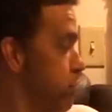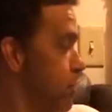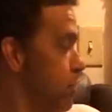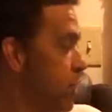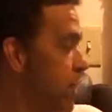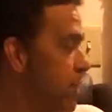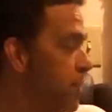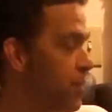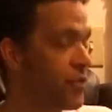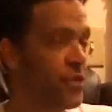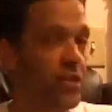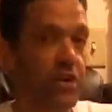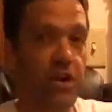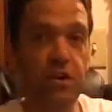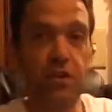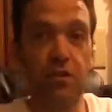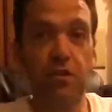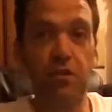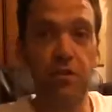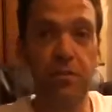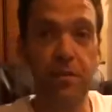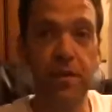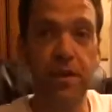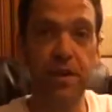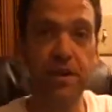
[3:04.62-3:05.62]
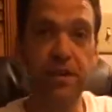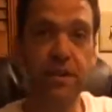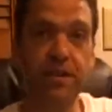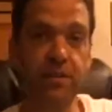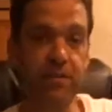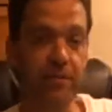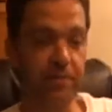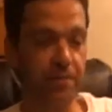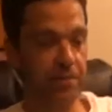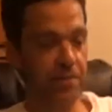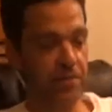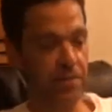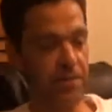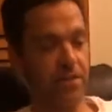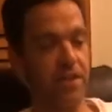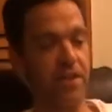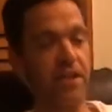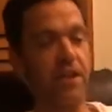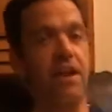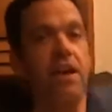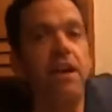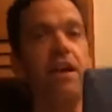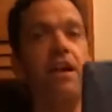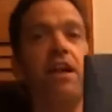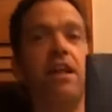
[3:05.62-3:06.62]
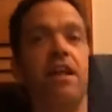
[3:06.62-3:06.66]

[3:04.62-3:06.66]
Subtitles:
Oh, I almost knocked over my thing.